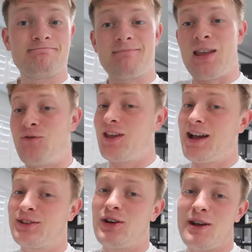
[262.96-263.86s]
if you
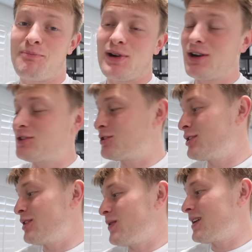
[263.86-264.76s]
guys know your birds, you should
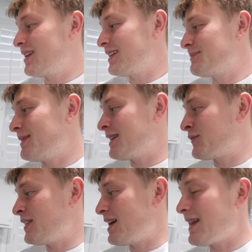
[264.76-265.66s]
know what it is, but
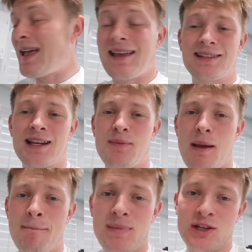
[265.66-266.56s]
if not, hey, it's gonna be
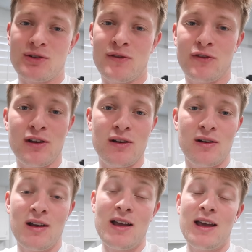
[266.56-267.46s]
a mystery for
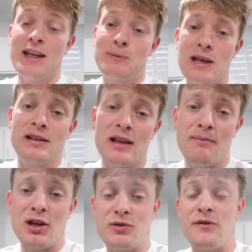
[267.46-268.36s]
you. It's basically a
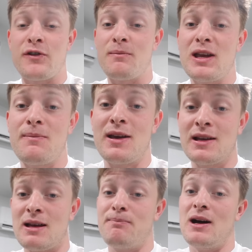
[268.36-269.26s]
mystery for me
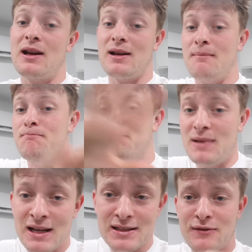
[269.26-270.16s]
because I bought a
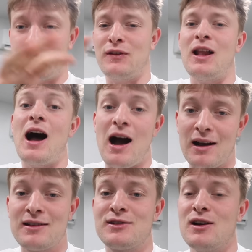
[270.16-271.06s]
mixed
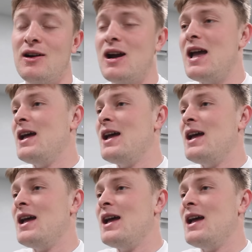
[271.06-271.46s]
flock, so